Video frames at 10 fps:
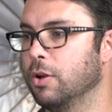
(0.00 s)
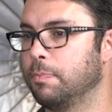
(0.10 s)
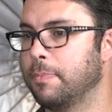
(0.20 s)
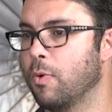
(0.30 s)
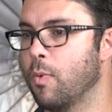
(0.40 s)

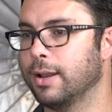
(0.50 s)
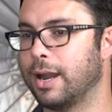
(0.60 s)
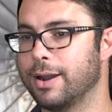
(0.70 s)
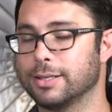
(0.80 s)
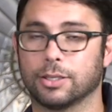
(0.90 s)
people
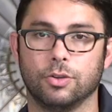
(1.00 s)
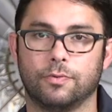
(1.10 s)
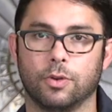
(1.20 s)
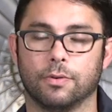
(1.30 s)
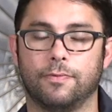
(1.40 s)
are asking you
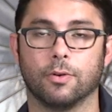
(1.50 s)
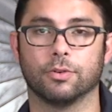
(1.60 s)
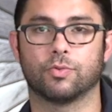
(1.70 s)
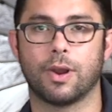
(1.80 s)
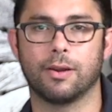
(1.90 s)
for the
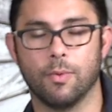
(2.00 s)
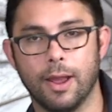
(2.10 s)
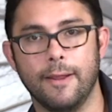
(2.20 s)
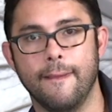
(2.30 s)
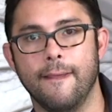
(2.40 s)
photos right
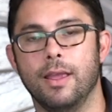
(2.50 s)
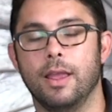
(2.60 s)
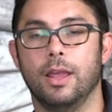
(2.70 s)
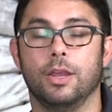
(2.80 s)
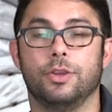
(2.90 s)
away.
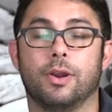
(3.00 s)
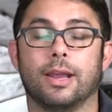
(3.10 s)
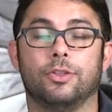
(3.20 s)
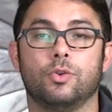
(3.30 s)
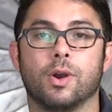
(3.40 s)
You
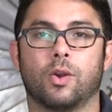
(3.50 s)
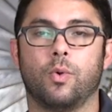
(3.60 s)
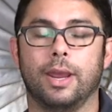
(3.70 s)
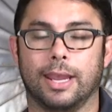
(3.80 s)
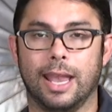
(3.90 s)
can do a
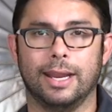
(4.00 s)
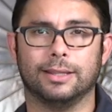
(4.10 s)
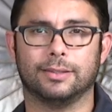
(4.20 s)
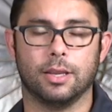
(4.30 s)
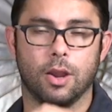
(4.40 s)
quick edit